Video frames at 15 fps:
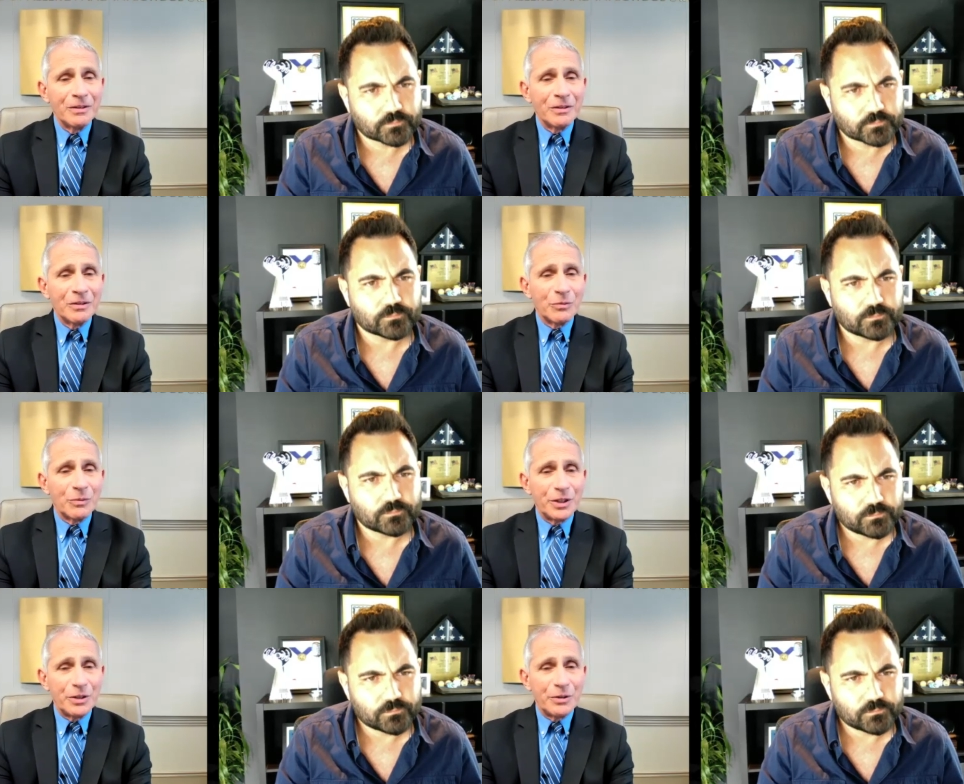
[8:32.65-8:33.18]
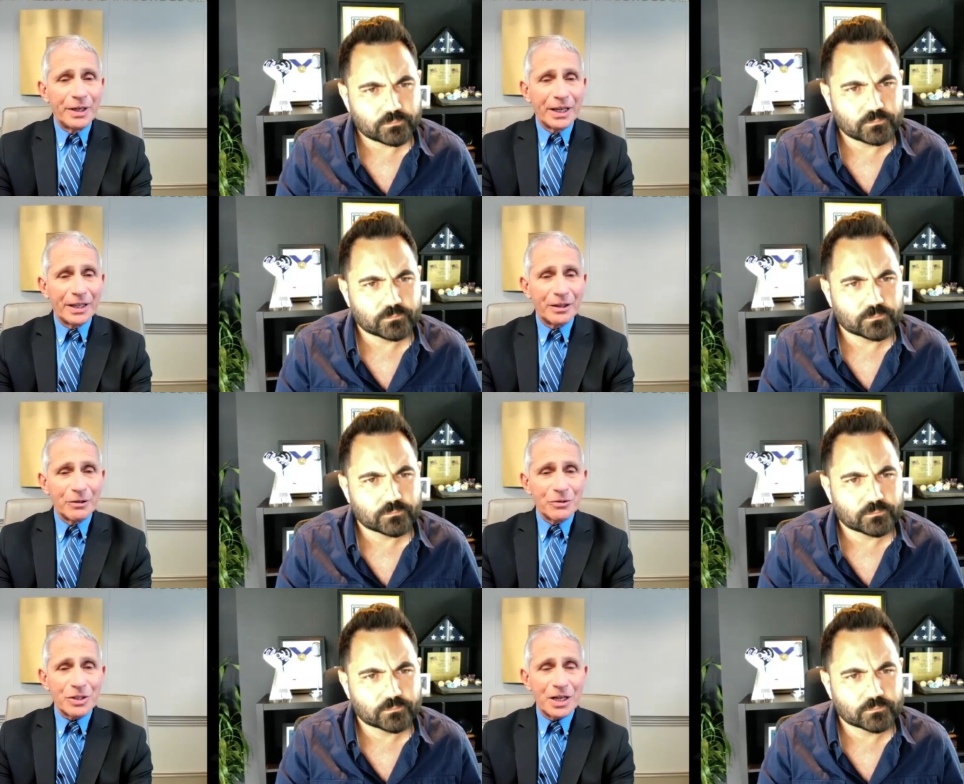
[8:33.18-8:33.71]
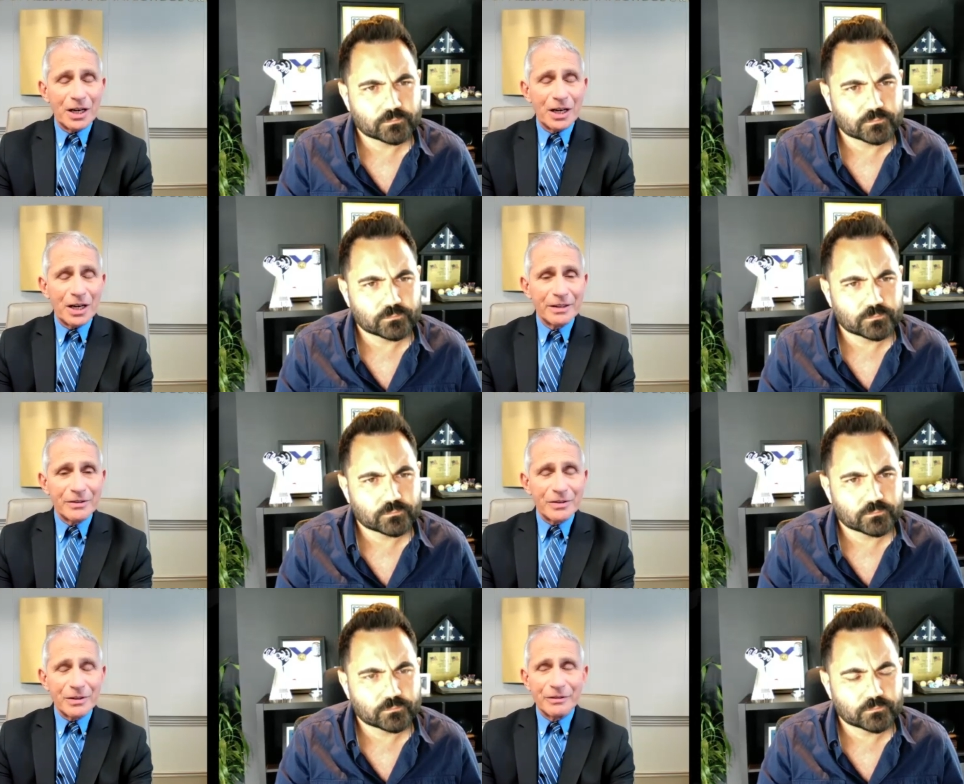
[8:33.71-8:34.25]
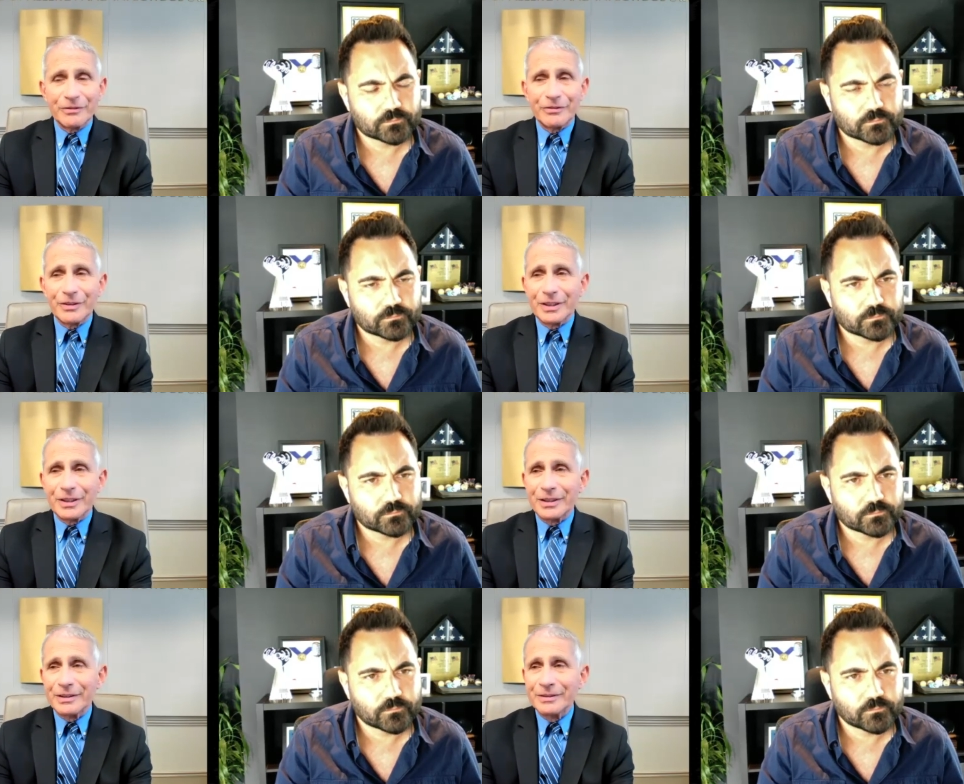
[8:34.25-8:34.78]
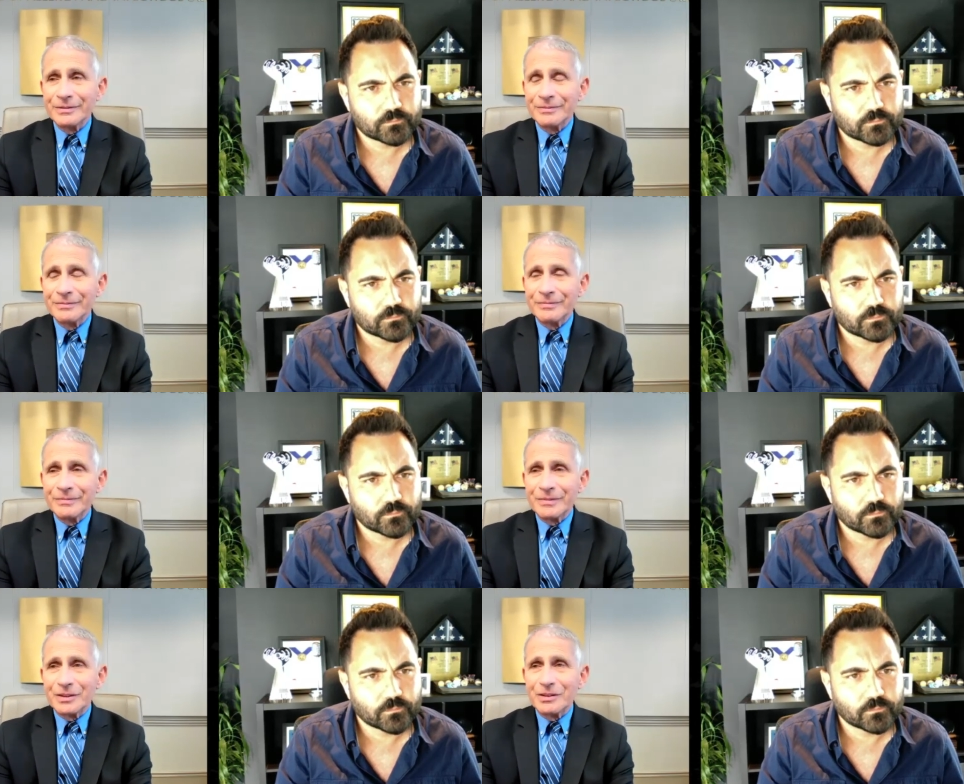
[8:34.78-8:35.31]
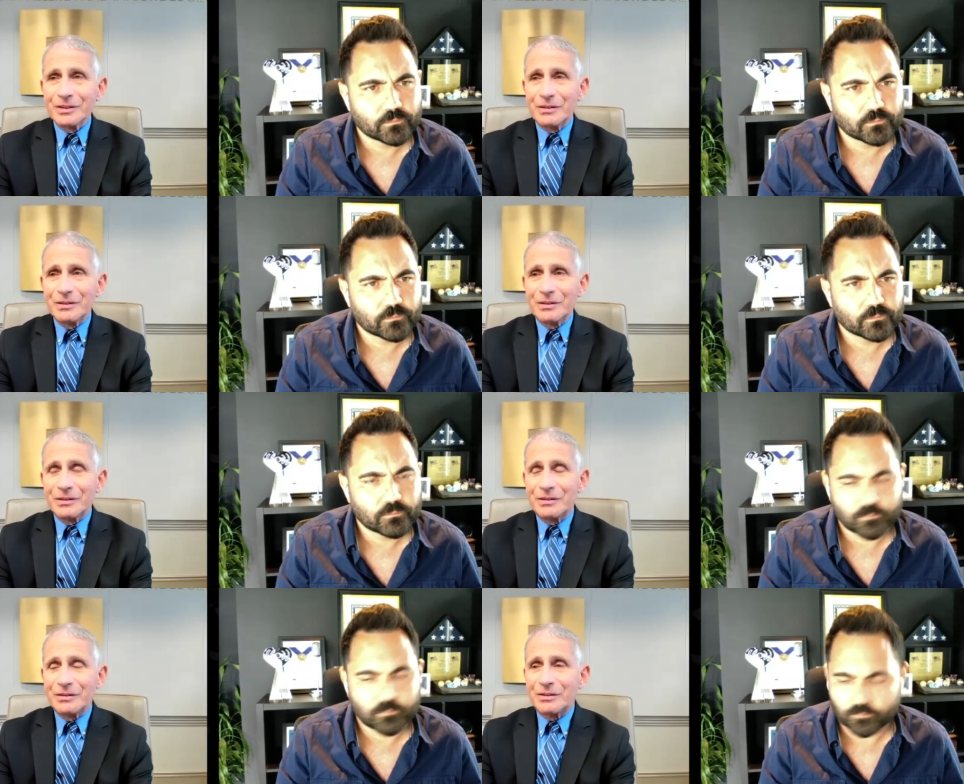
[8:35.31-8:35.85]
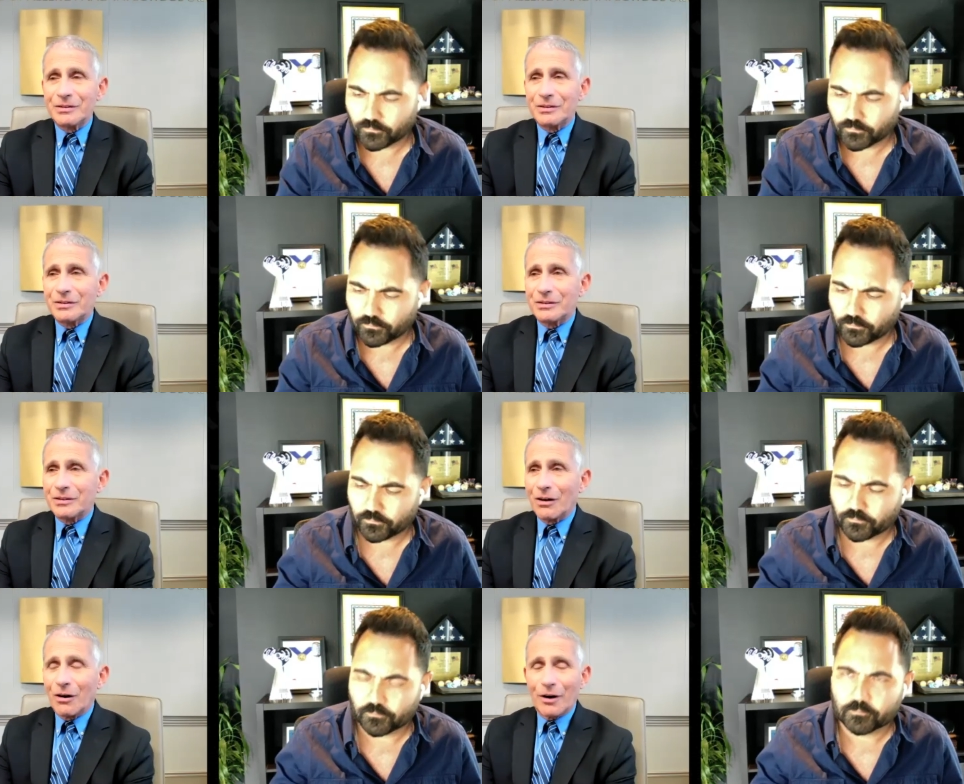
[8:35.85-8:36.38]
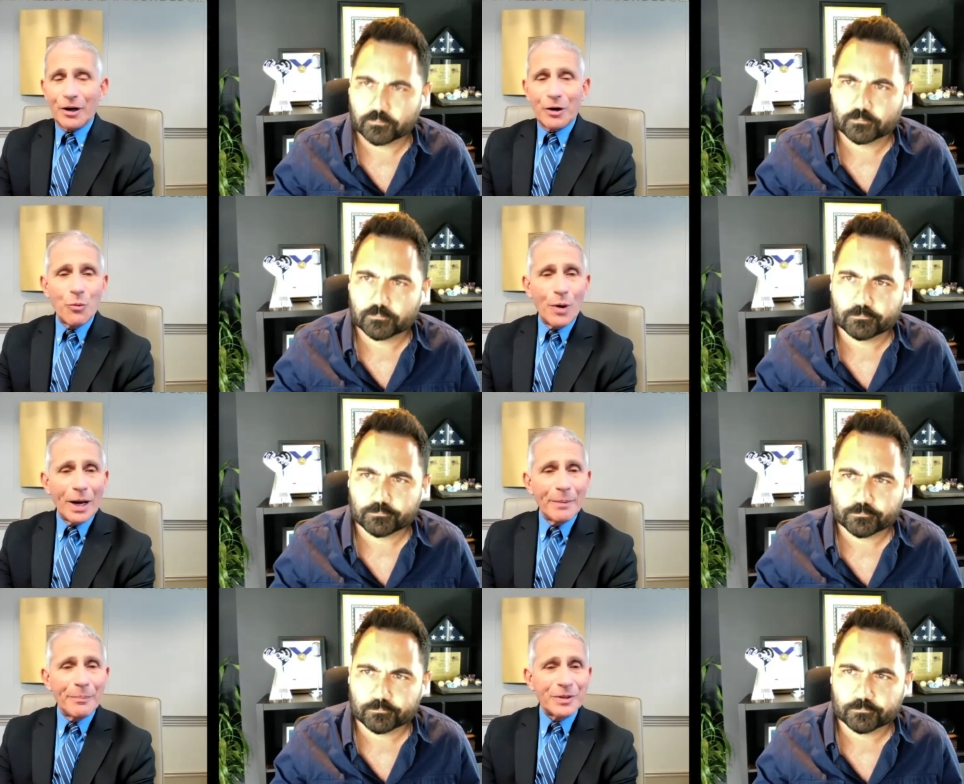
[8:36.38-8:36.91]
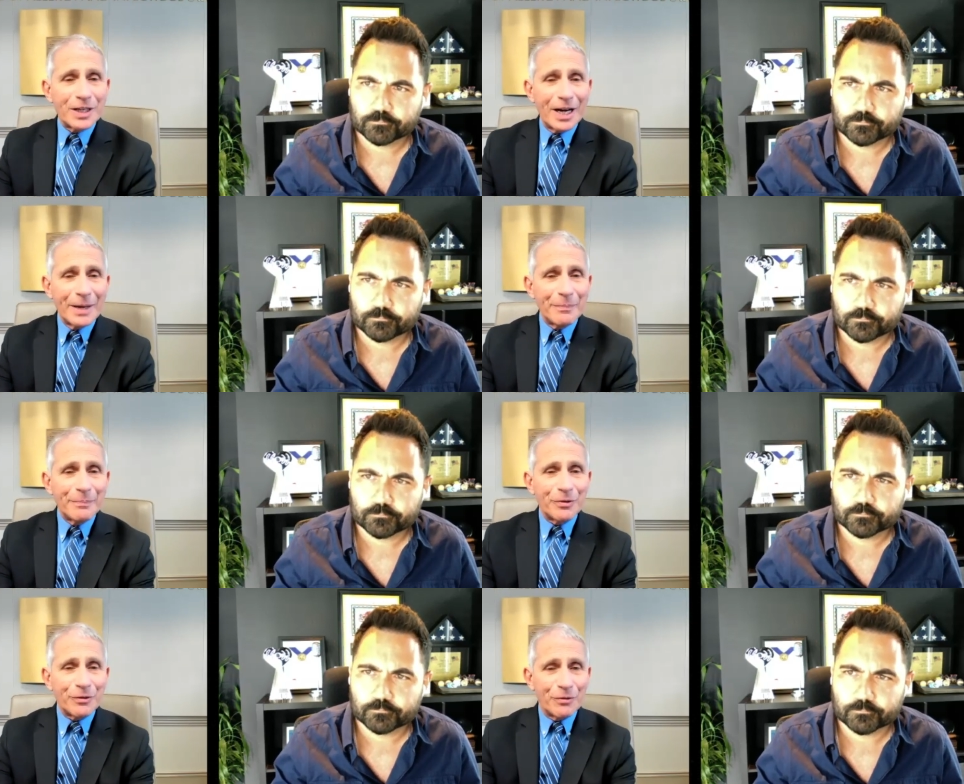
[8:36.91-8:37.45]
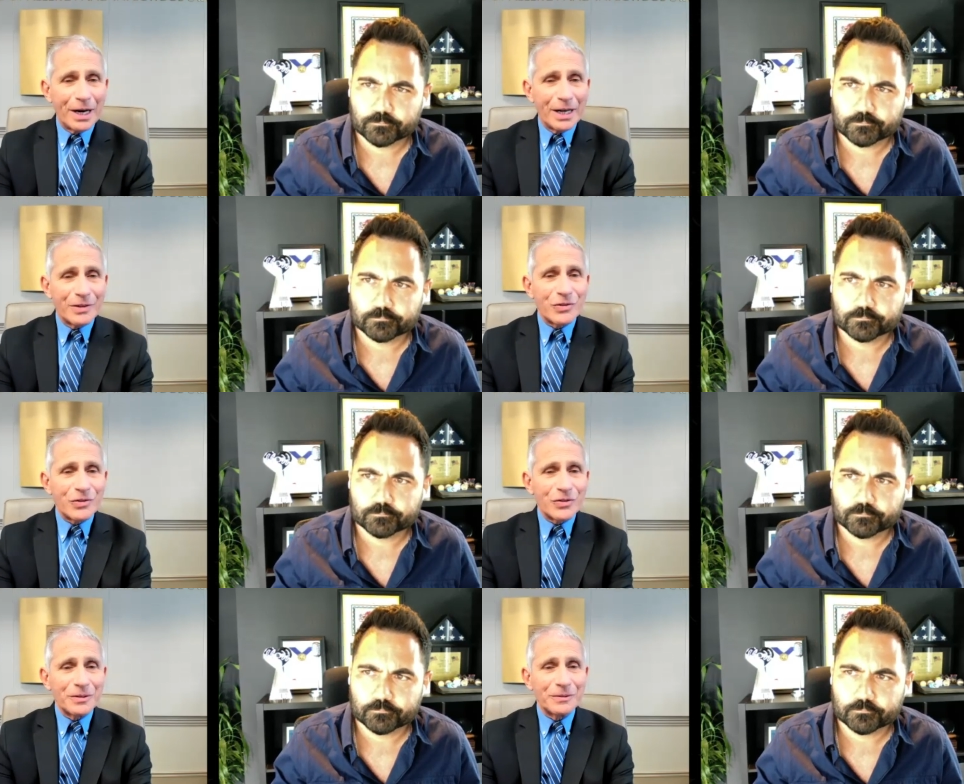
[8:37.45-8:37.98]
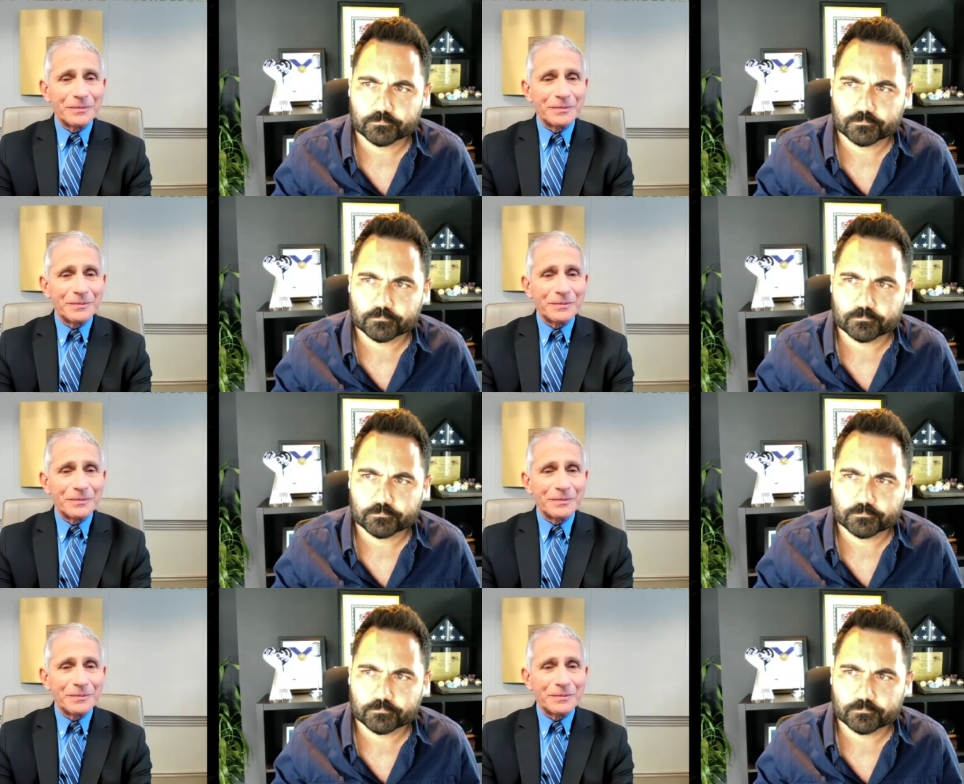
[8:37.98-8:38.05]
Speaker 1: when you get those kinds of uh, dark web type threats.